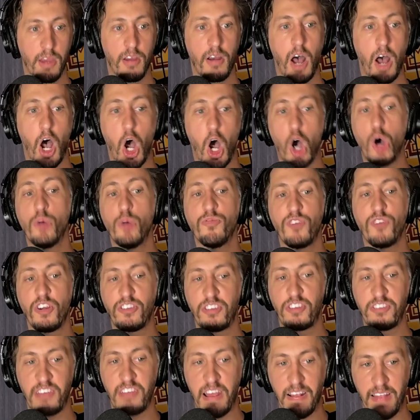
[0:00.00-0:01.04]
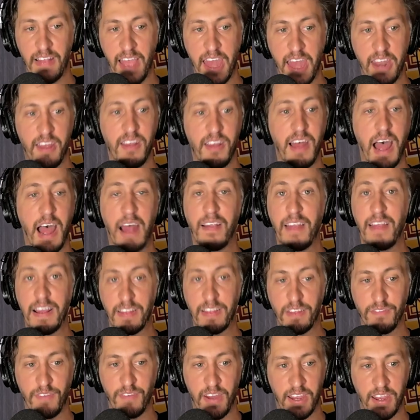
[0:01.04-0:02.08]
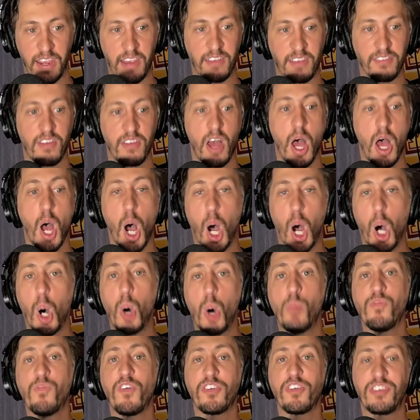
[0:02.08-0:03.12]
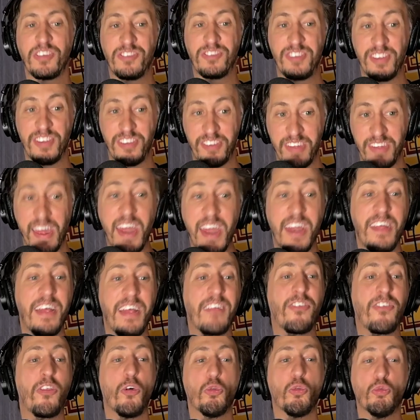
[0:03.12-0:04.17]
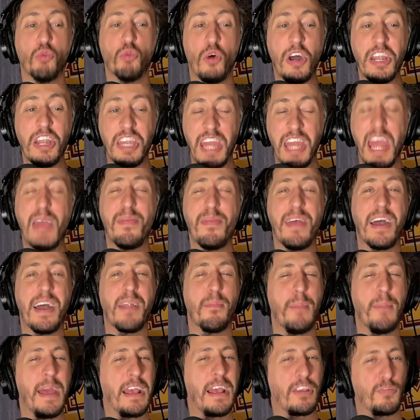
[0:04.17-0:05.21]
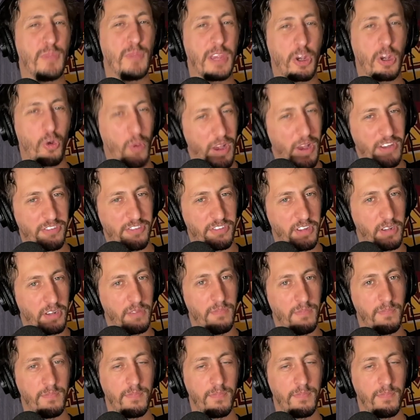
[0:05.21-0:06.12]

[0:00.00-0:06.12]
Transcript: Home versus Atlanta, I like the Vikings. Home versus Cincinnati, that's the one game that makes me question.